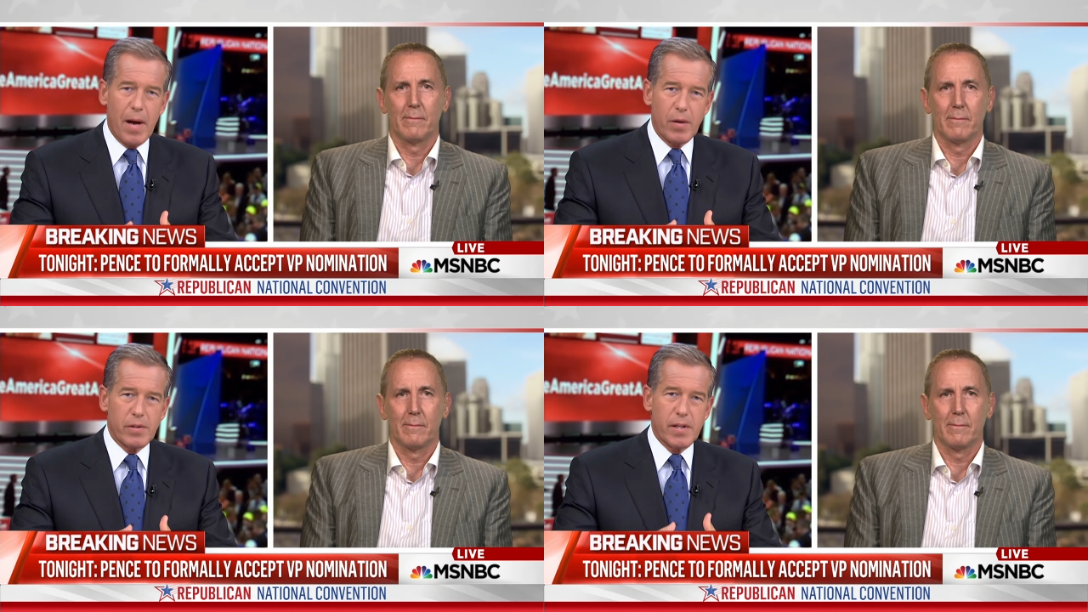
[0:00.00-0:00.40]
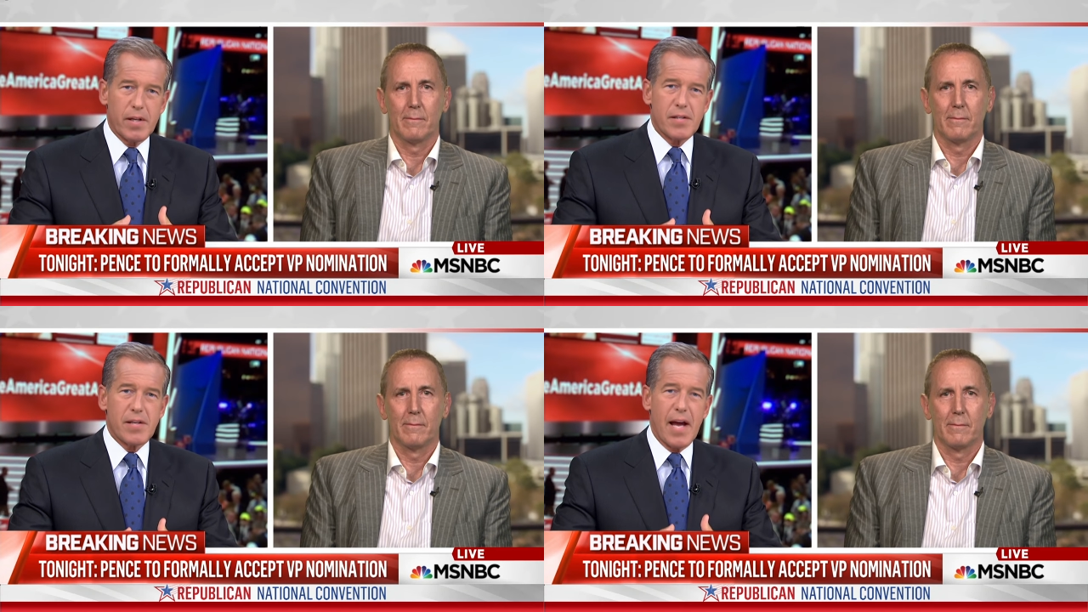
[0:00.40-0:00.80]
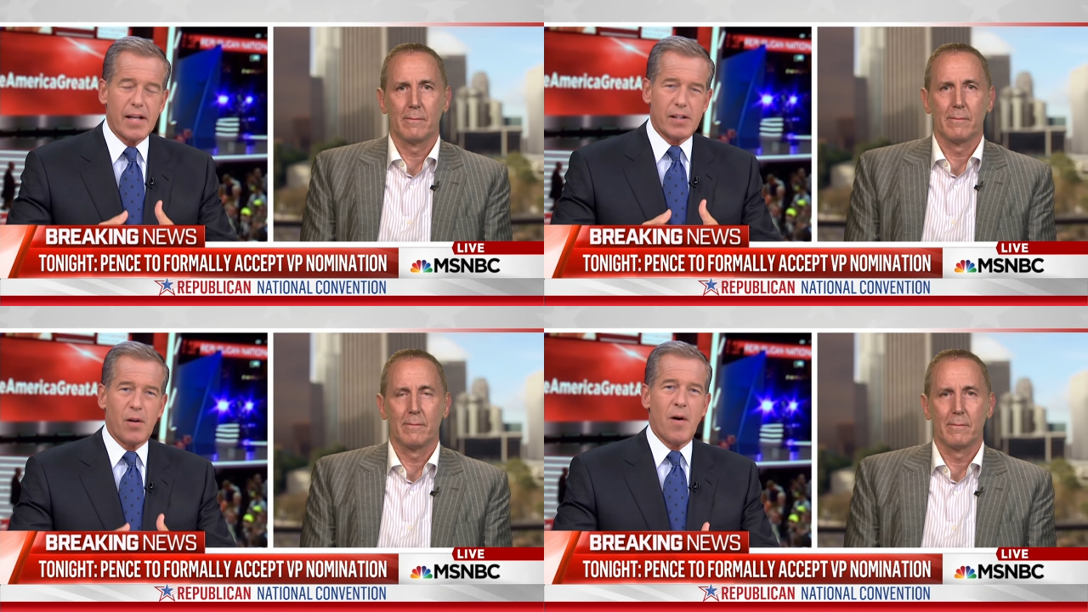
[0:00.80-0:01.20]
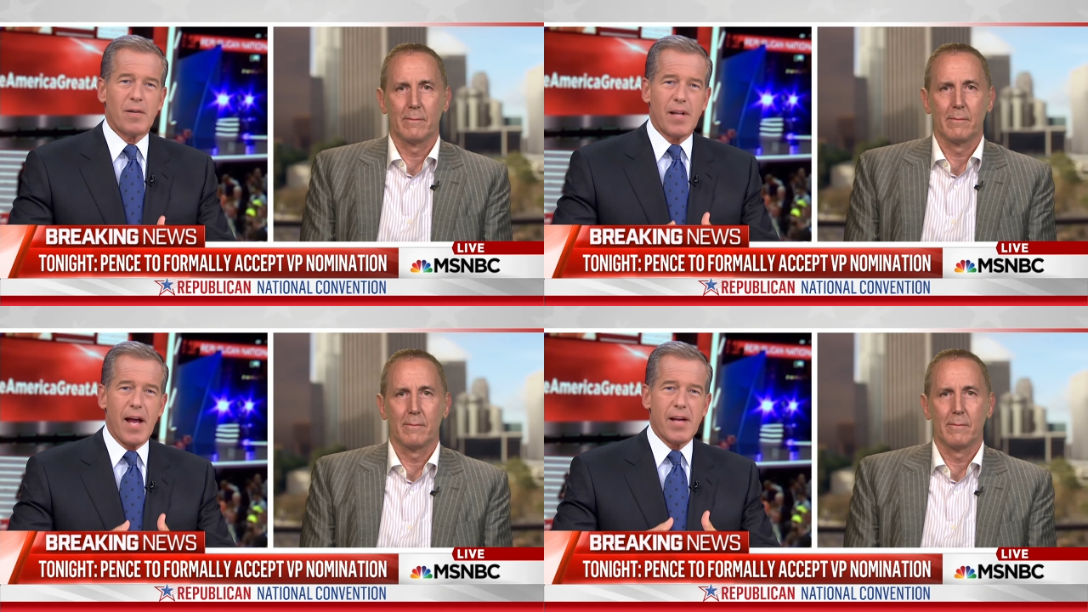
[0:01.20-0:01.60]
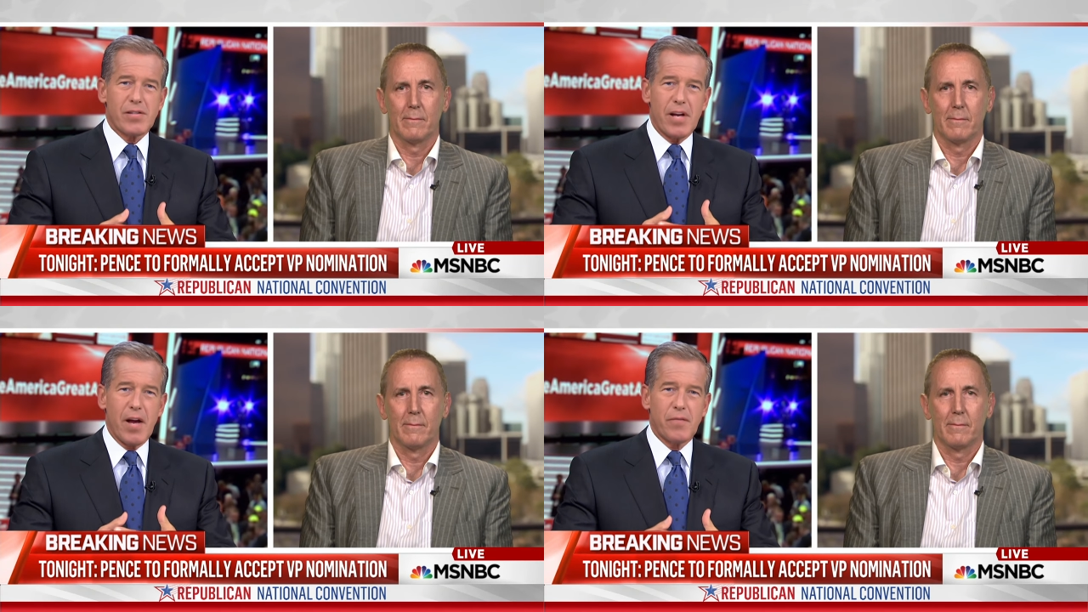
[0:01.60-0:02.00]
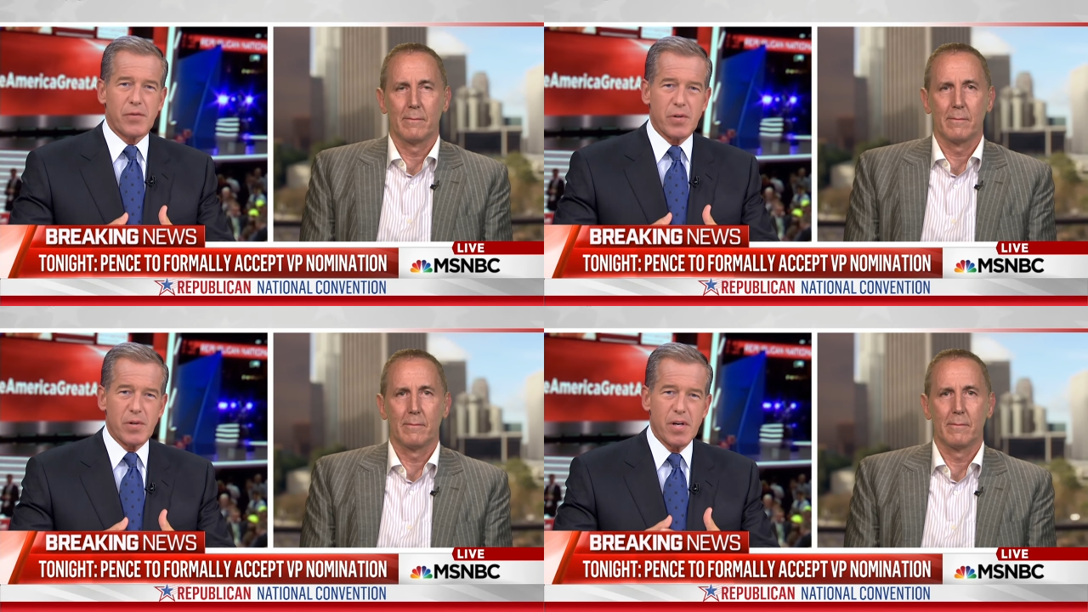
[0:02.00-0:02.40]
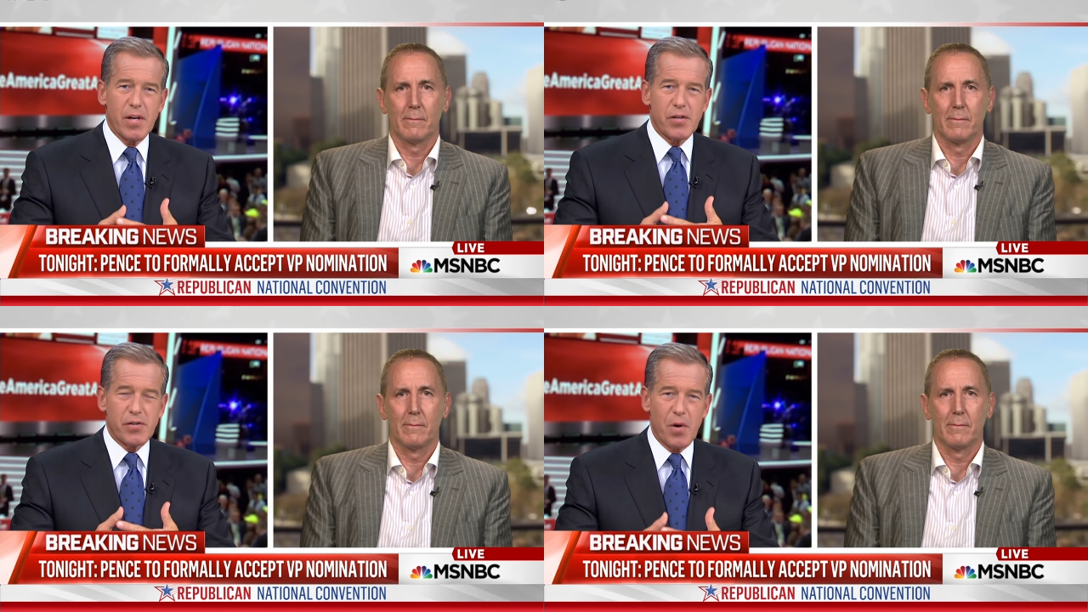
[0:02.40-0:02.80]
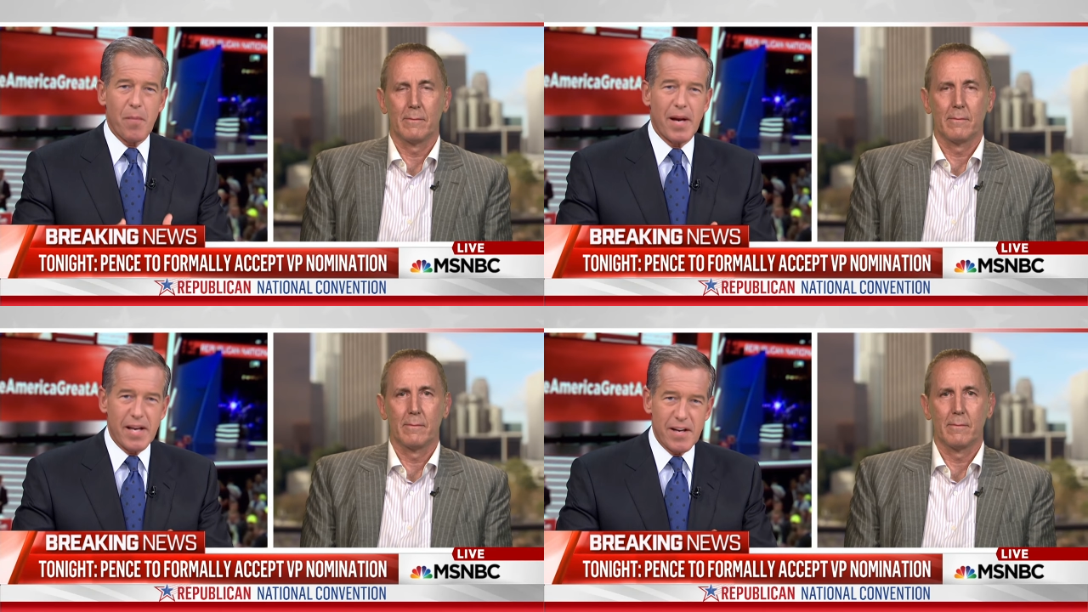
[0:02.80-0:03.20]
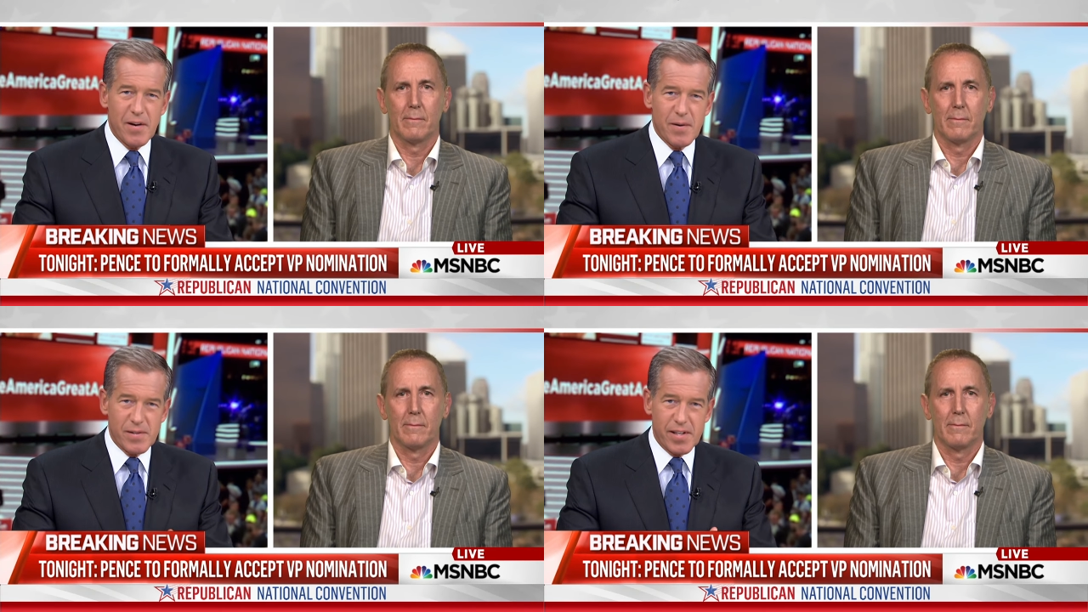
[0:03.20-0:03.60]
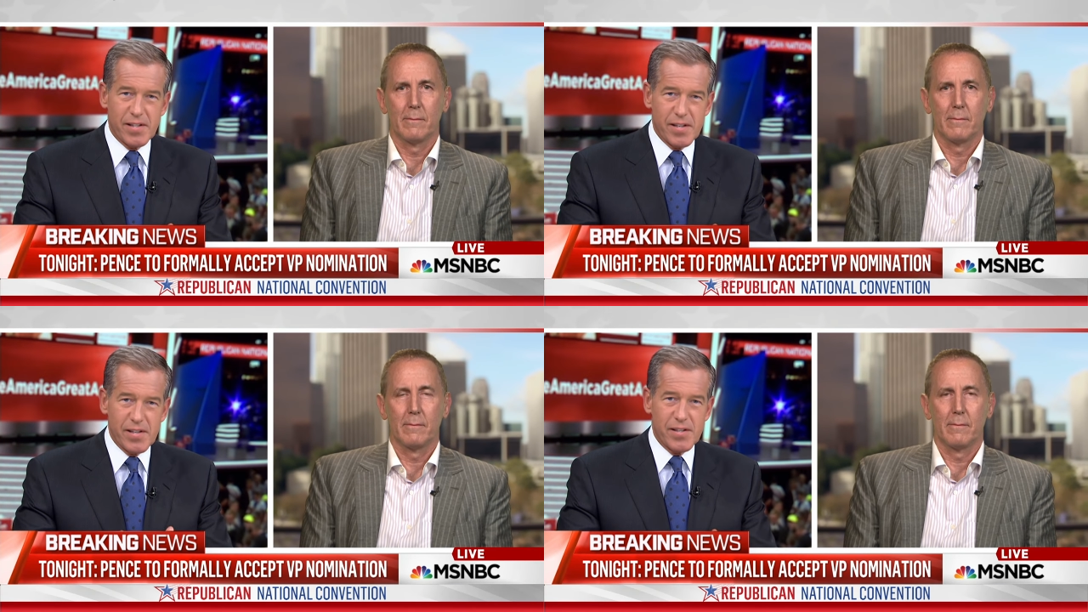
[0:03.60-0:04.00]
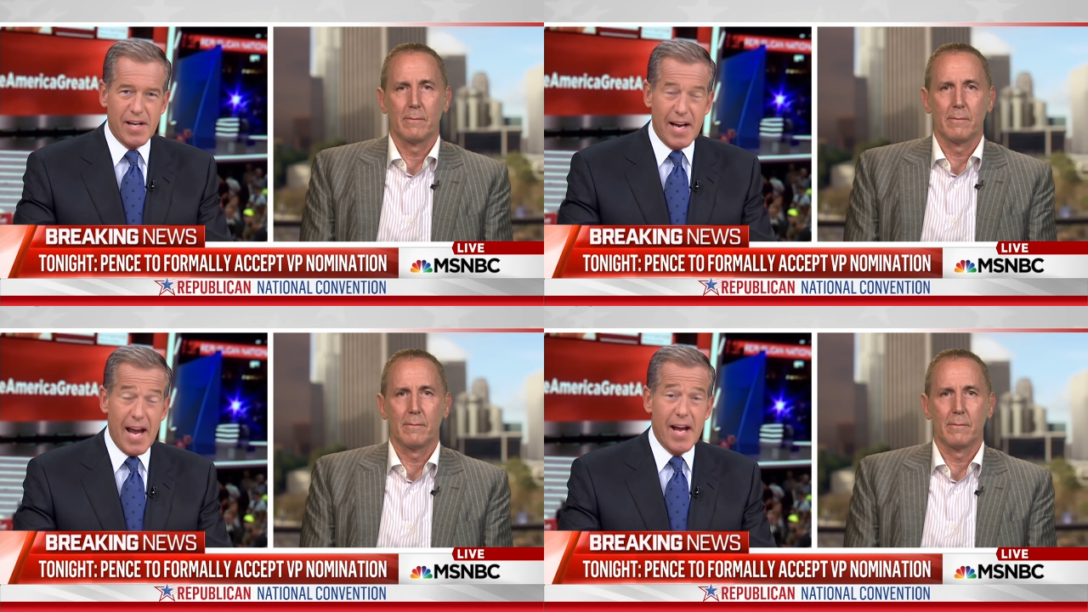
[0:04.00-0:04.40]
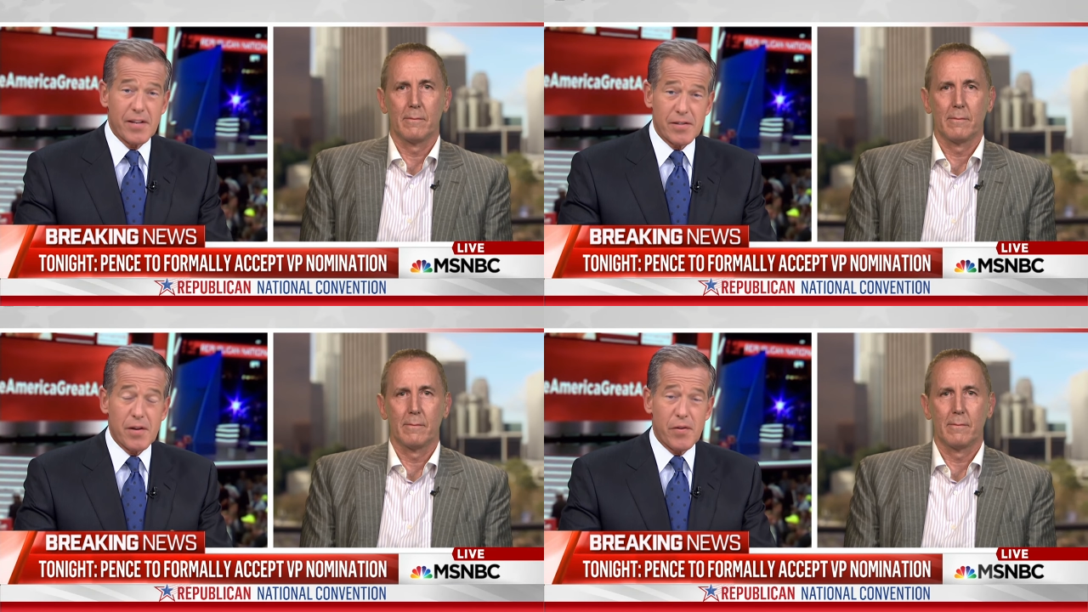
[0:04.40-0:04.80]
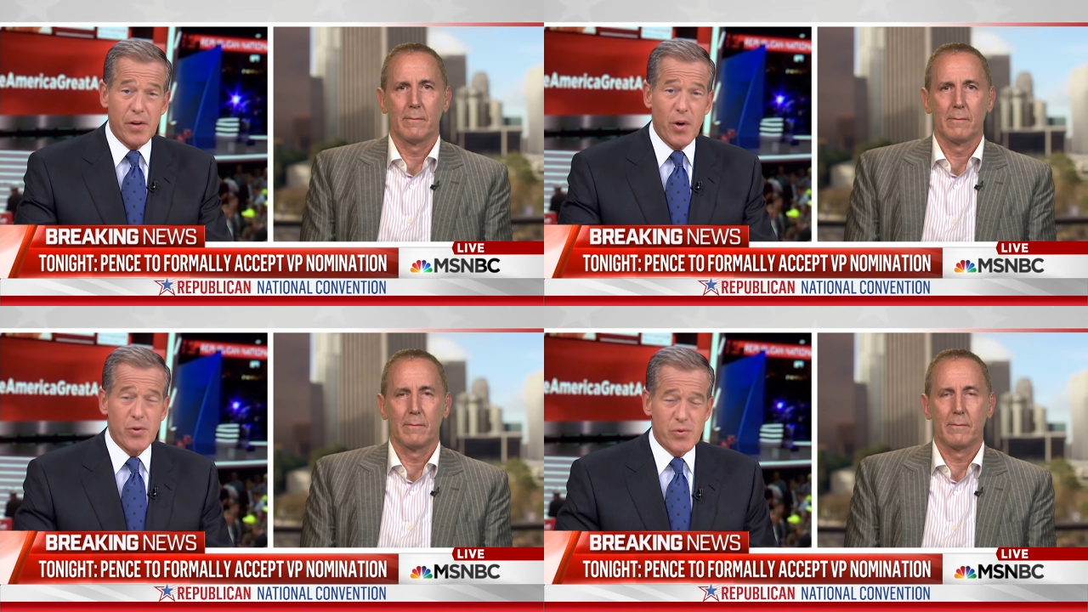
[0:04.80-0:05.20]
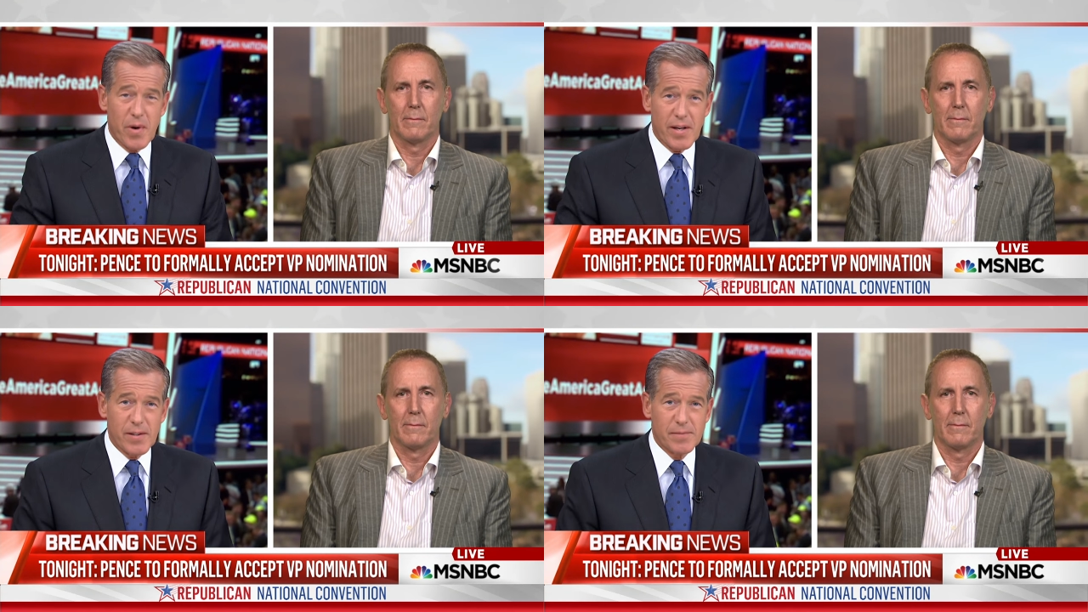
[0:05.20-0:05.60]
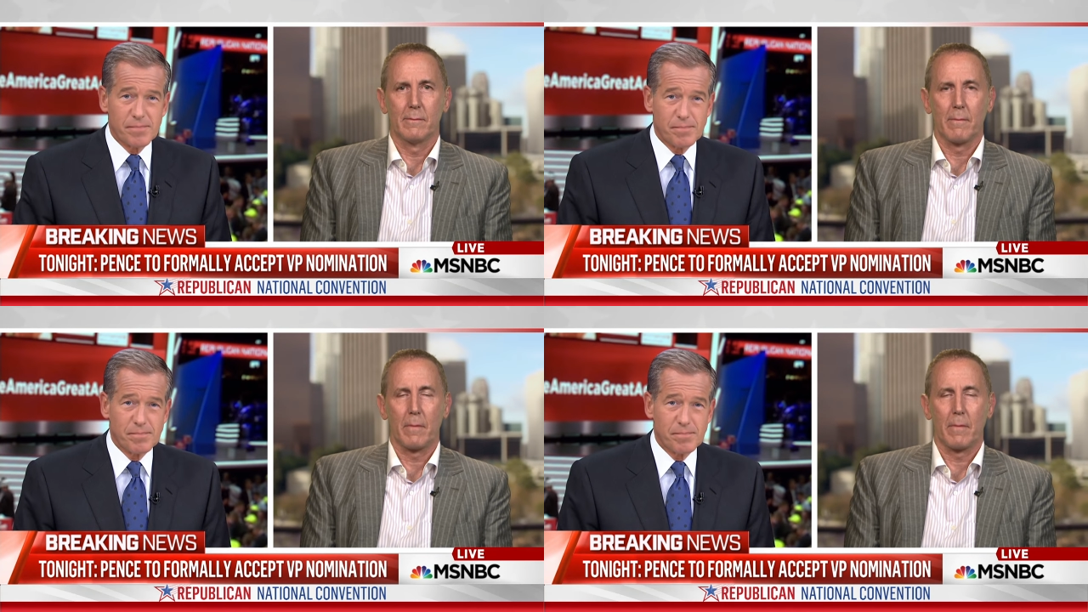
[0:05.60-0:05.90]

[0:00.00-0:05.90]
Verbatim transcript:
Speaker 1: about this at long last after so many years existing as the ghostwriter?